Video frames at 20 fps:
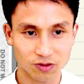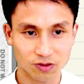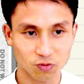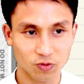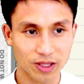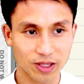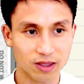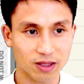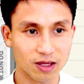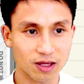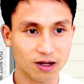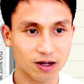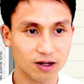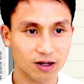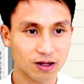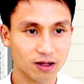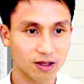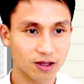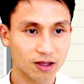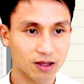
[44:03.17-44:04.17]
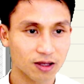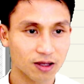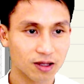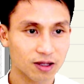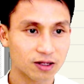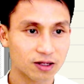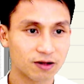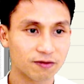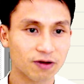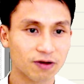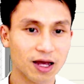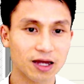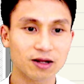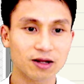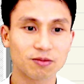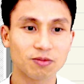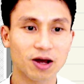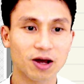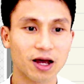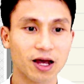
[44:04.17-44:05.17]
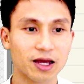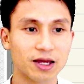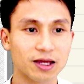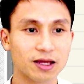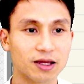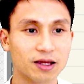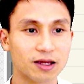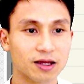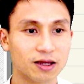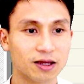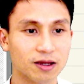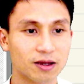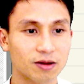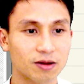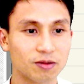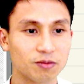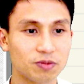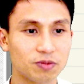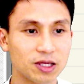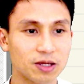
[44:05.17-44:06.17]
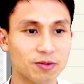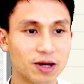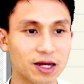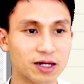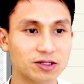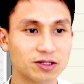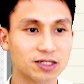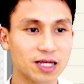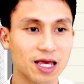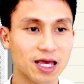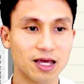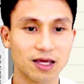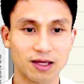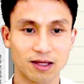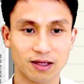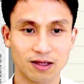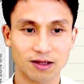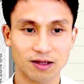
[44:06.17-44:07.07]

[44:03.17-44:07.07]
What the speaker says: width here, divided by b minus a.